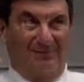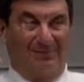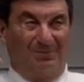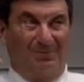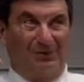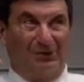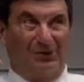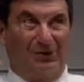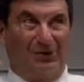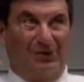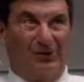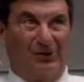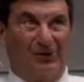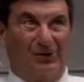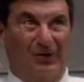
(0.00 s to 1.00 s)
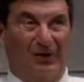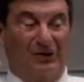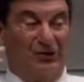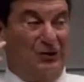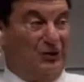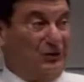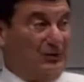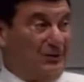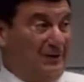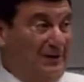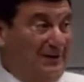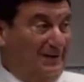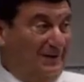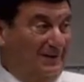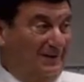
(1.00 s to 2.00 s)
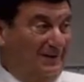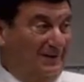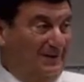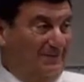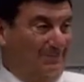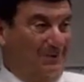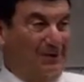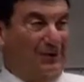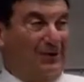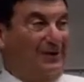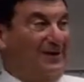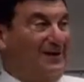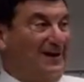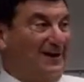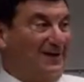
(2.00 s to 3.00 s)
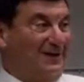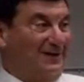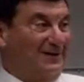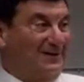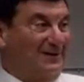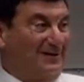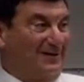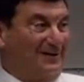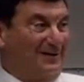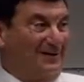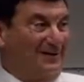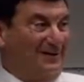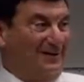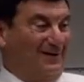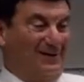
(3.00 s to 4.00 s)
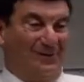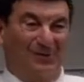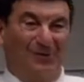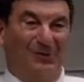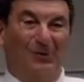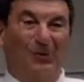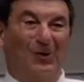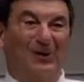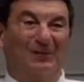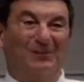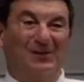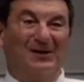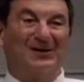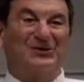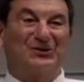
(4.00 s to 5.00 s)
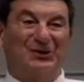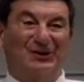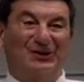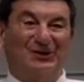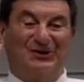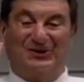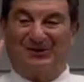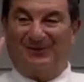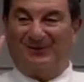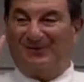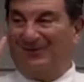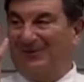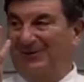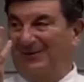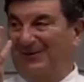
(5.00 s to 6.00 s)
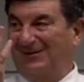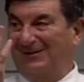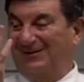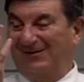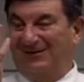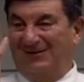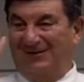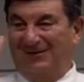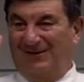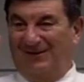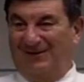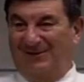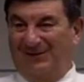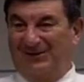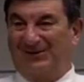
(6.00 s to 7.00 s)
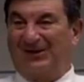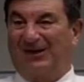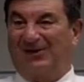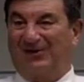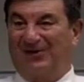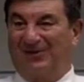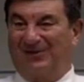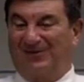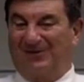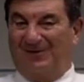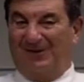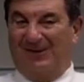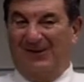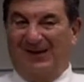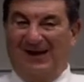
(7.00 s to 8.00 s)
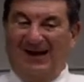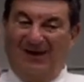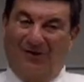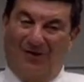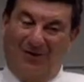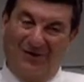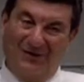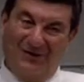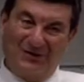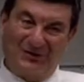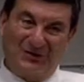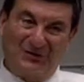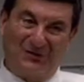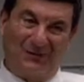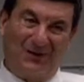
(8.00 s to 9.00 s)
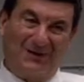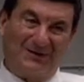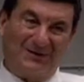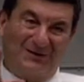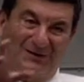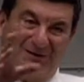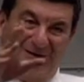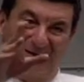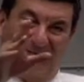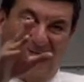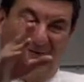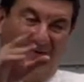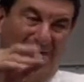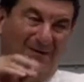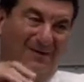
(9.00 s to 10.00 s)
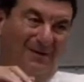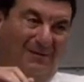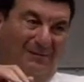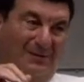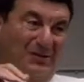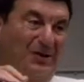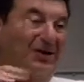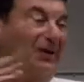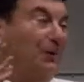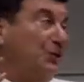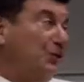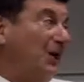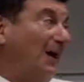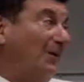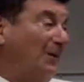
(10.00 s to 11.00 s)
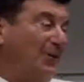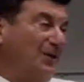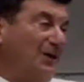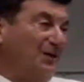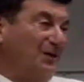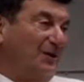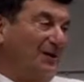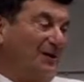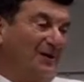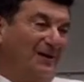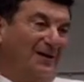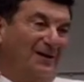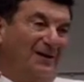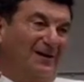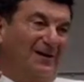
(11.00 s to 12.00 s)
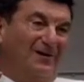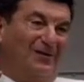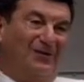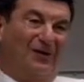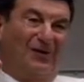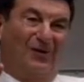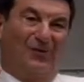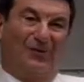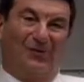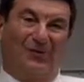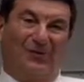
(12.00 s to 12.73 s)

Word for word: bigger than Houston, bigger than Dallas. We were one of the biggest cities um, in the South, and all the other cities were passing us up, particularly with job creation. So